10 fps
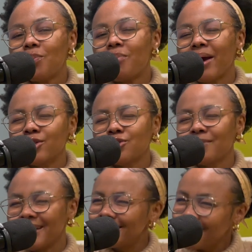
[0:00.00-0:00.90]
back to
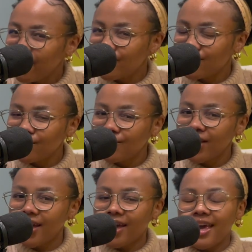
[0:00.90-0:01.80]
myself,
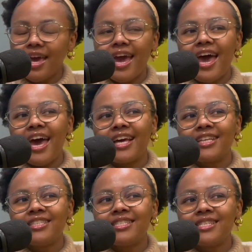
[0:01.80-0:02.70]

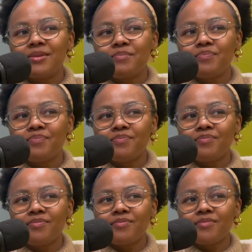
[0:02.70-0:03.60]
and
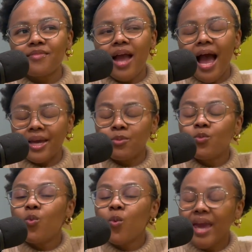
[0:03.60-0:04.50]
I
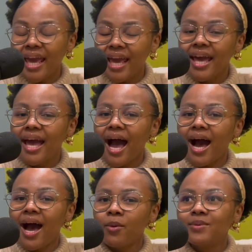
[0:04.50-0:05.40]
am where
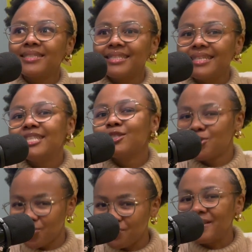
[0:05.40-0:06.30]
I was needed
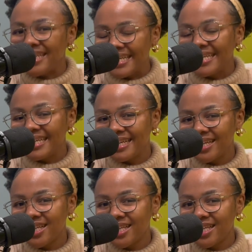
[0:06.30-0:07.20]
to be.
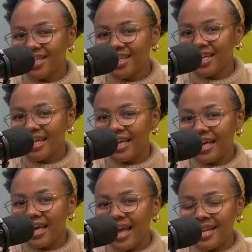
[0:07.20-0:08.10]

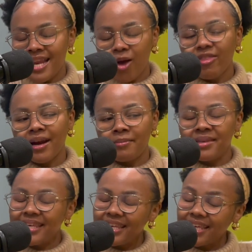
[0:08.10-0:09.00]
And now that I'm
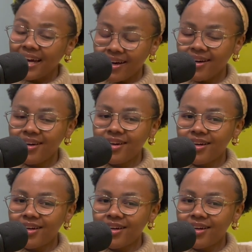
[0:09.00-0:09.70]
here,